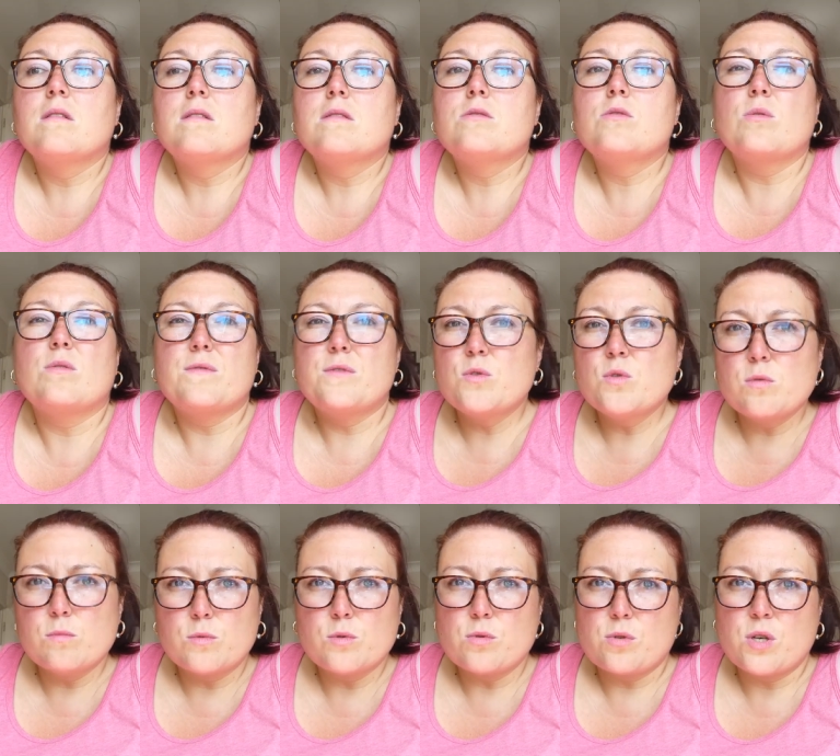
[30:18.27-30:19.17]
sort of
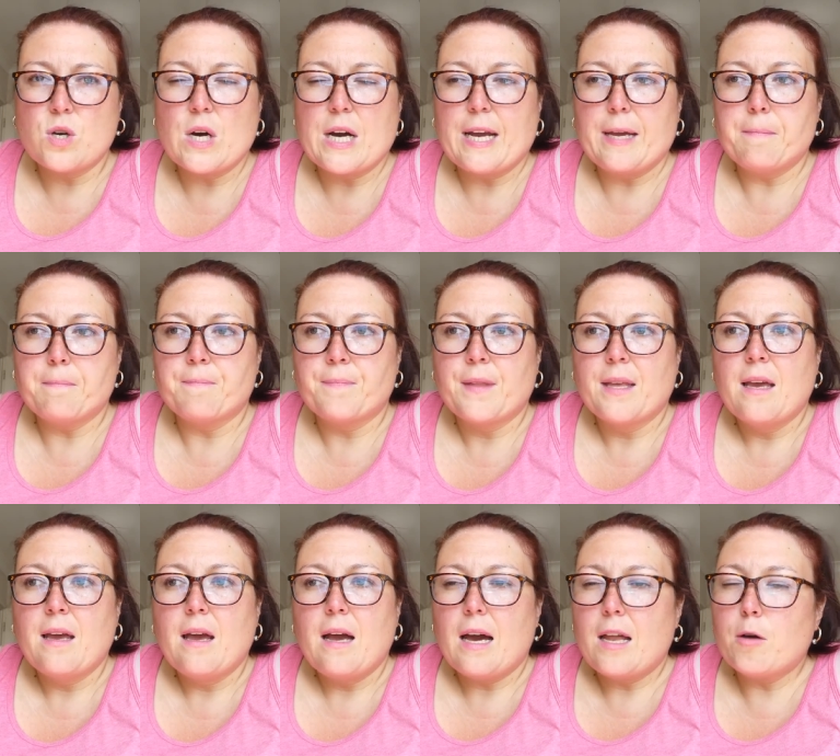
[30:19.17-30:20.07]
normal time
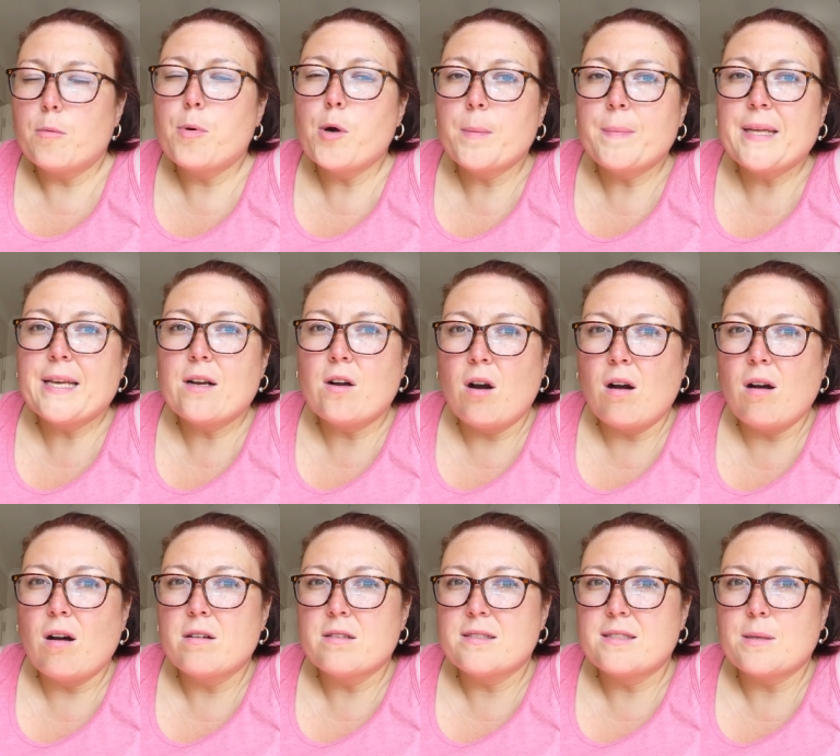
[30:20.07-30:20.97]
and I'll probably
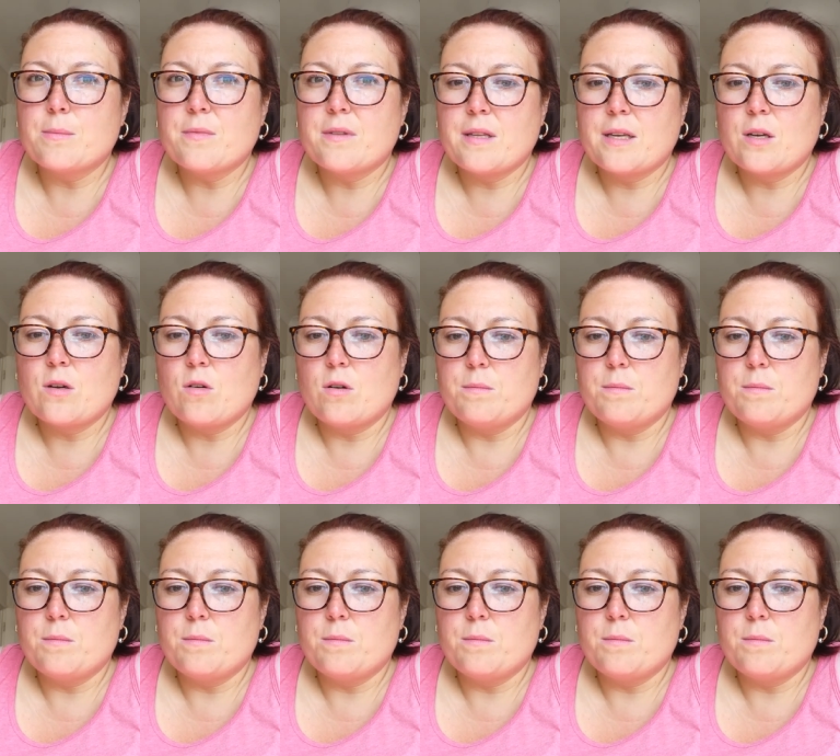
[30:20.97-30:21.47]
cast something